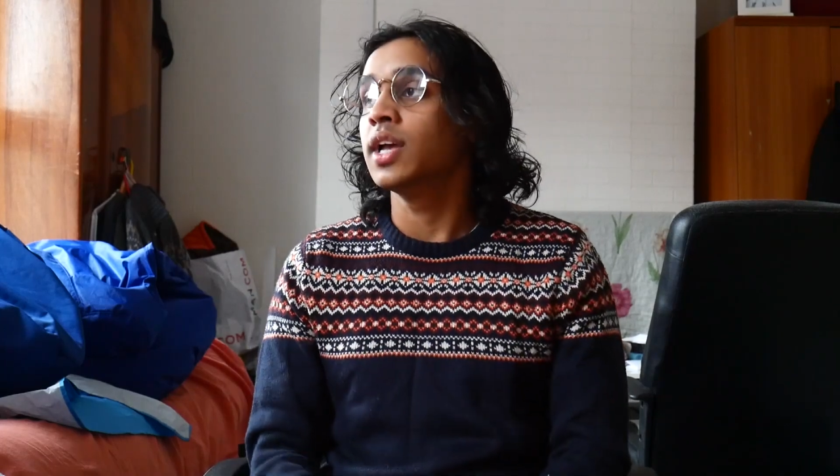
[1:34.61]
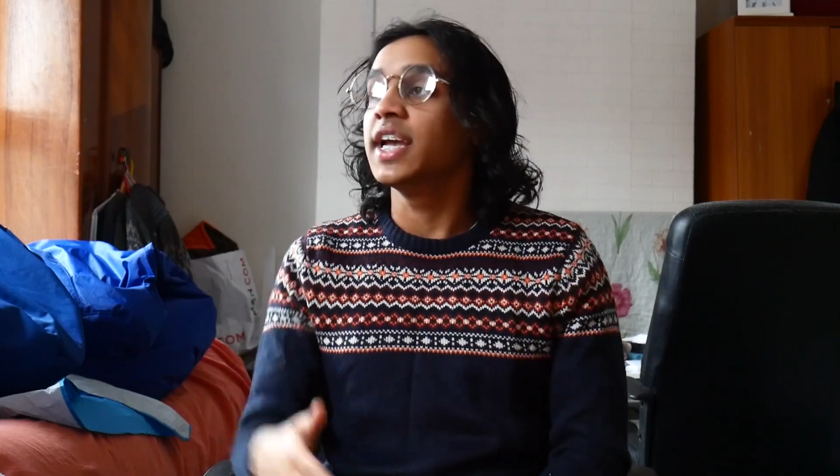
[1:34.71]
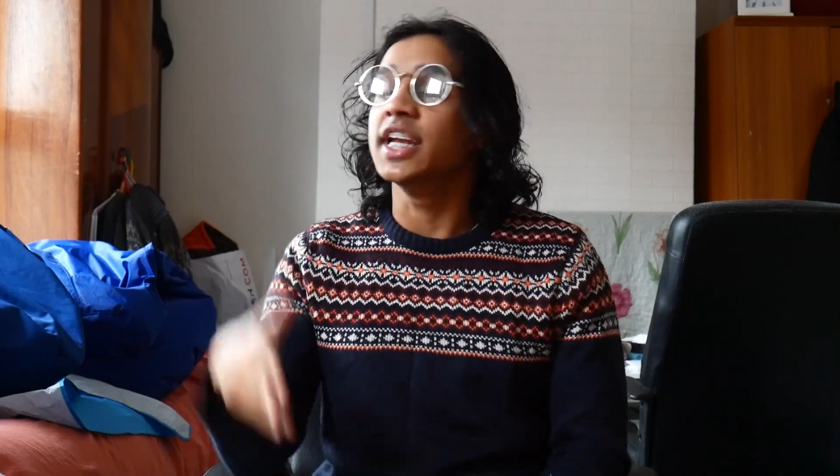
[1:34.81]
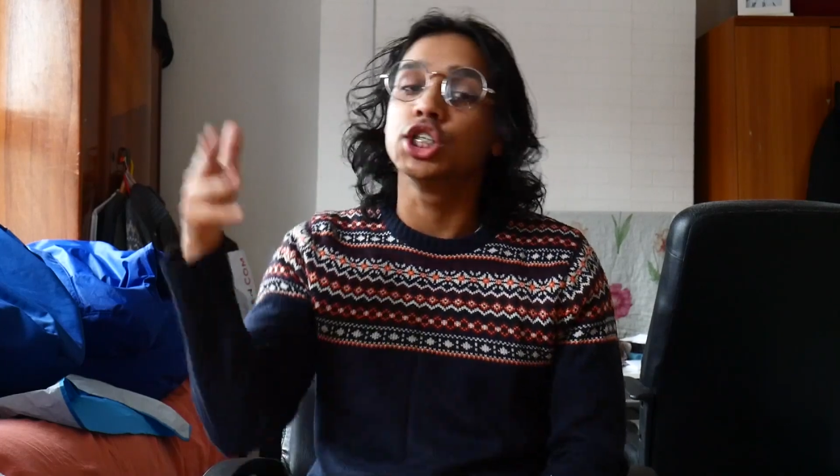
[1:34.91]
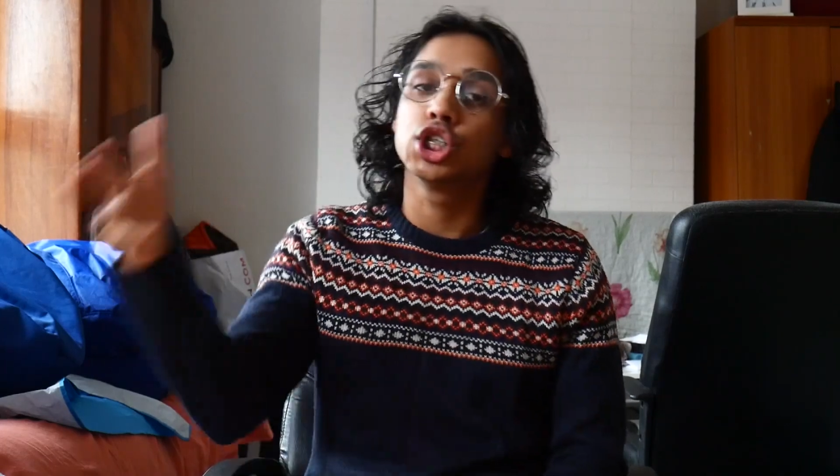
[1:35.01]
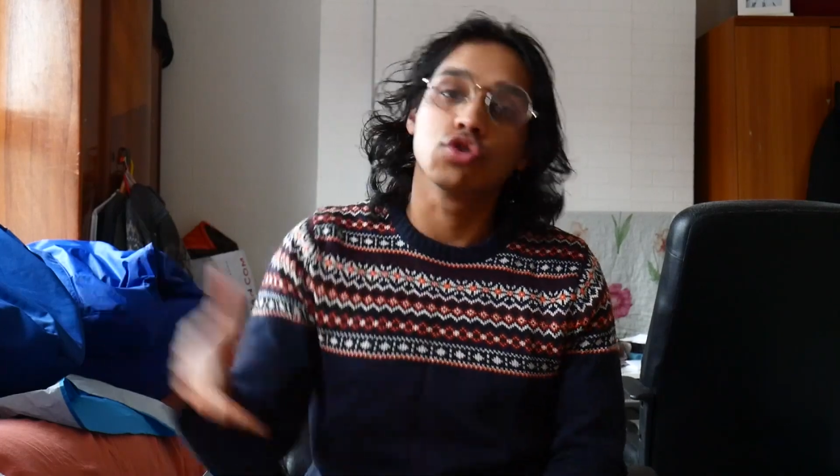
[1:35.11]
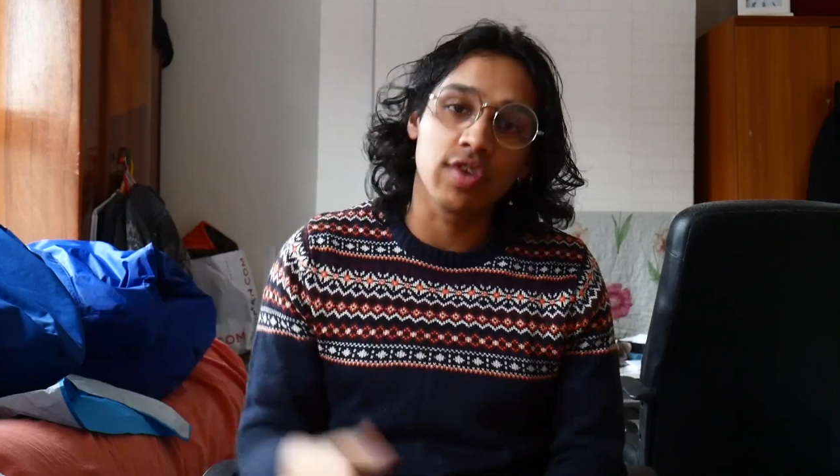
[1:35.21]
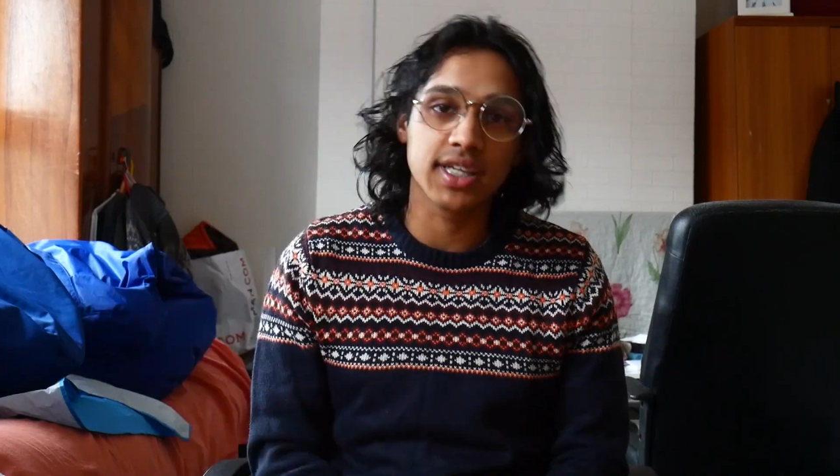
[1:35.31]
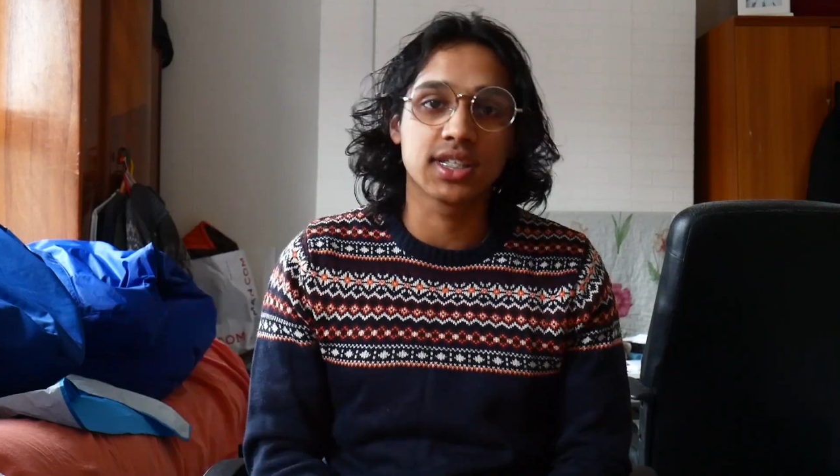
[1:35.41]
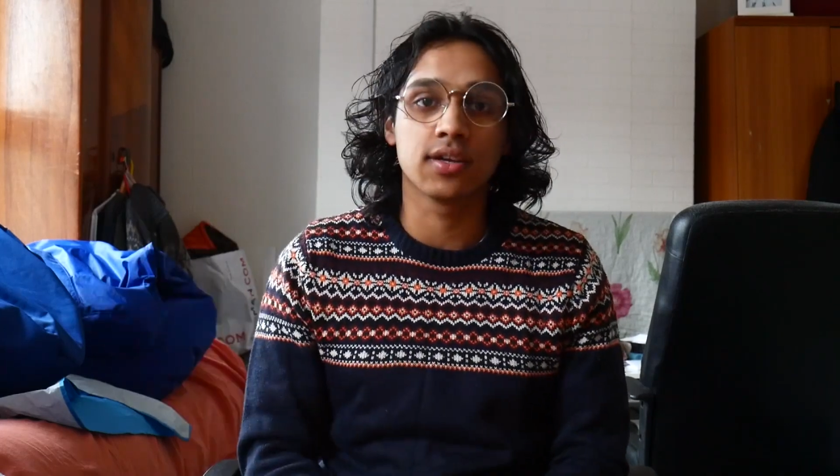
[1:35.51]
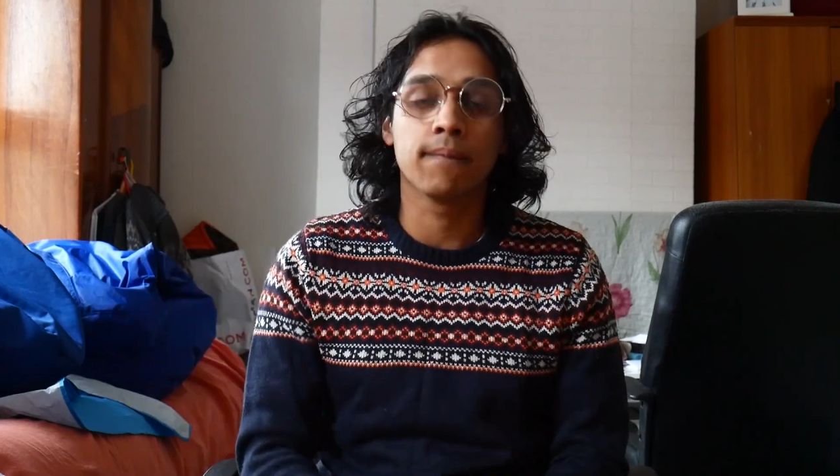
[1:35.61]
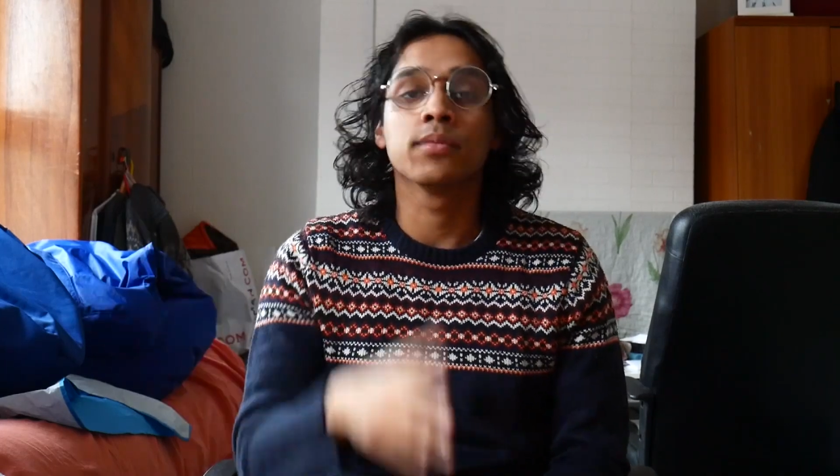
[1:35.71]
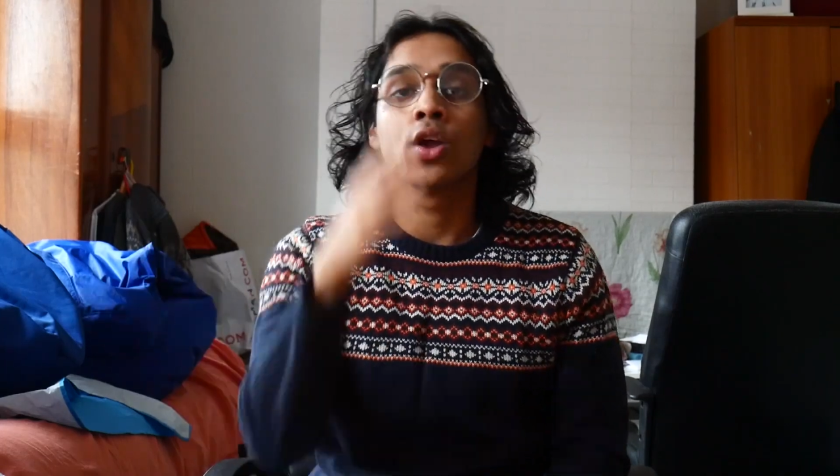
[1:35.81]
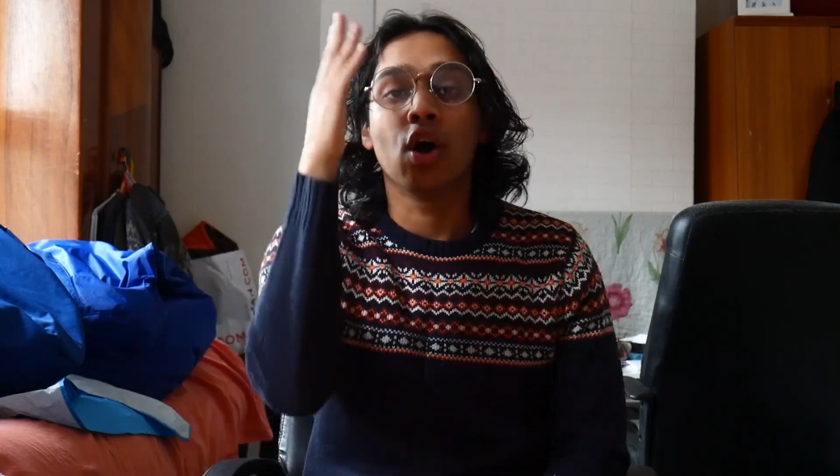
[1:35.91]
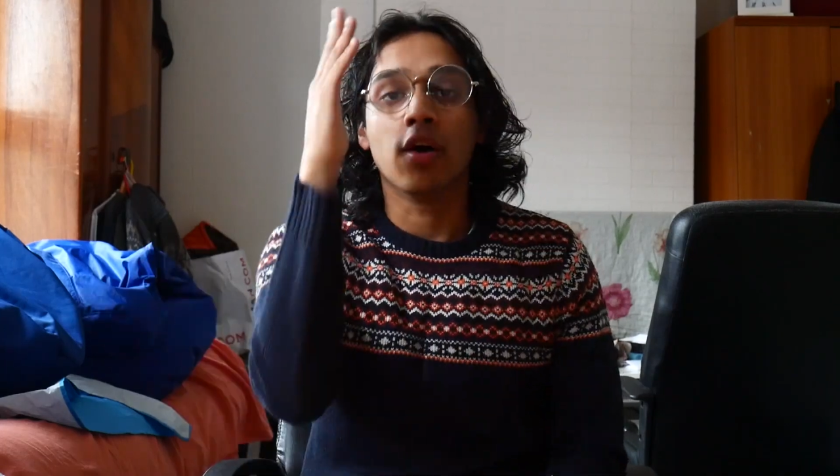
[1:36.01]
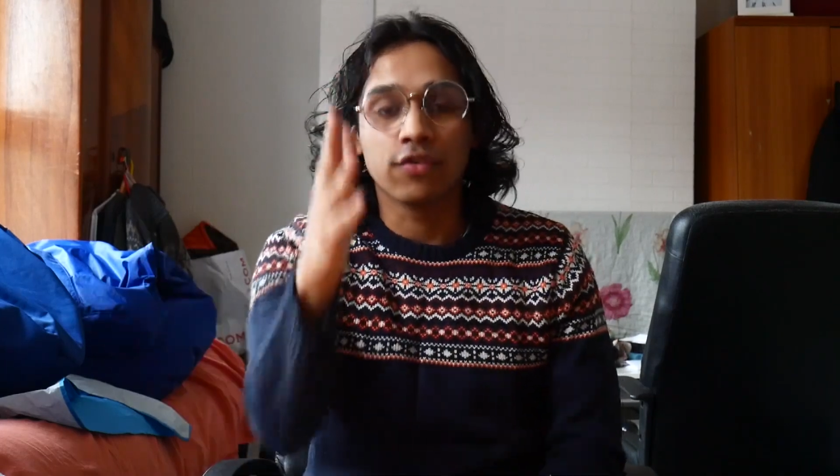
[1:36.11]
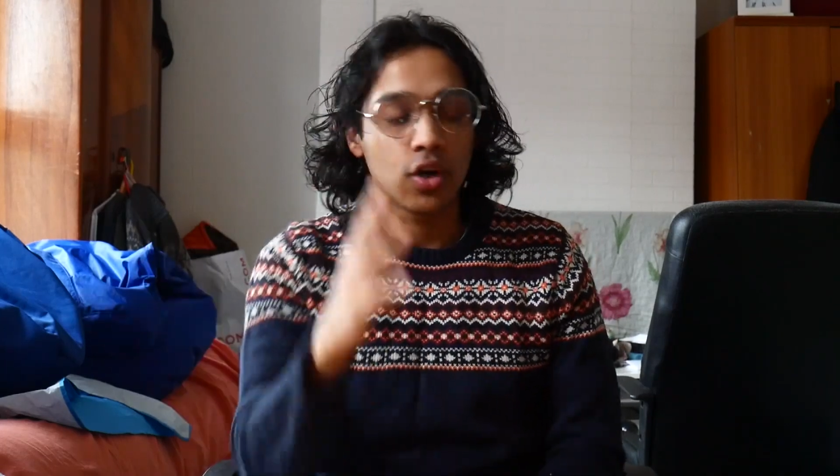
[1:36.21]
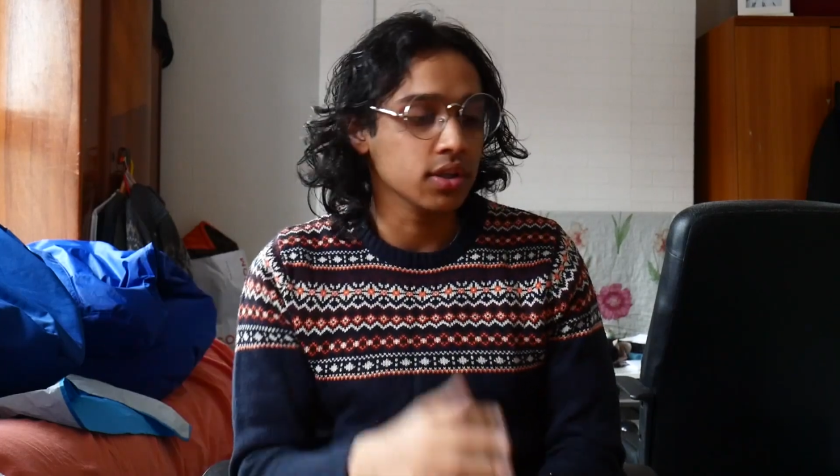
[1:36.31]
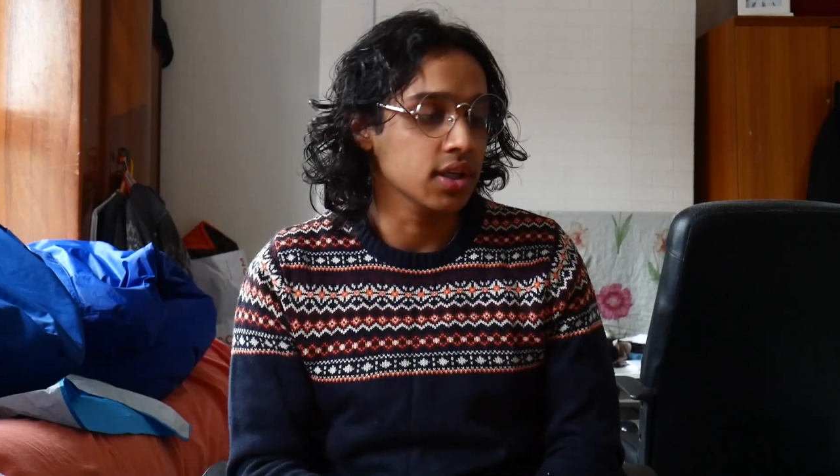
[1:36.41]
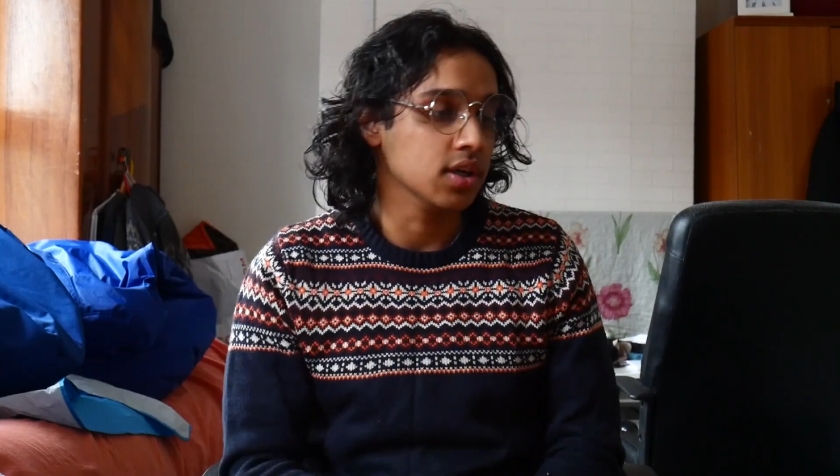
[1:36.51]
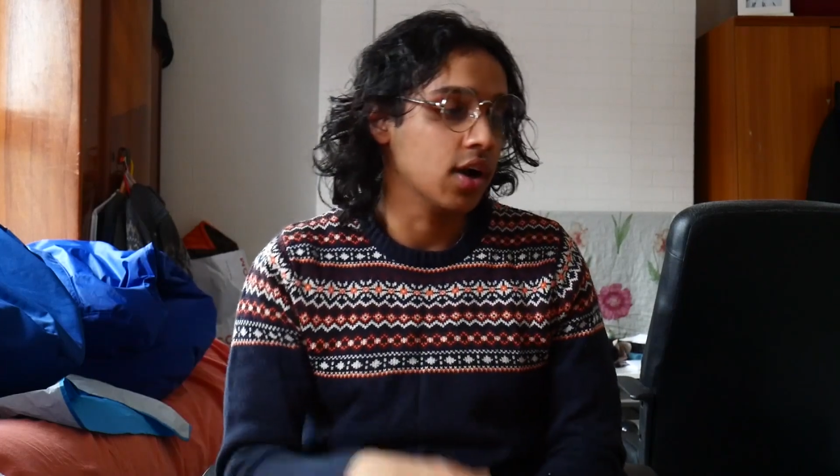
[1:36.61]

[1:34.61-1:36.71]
in the streets of London.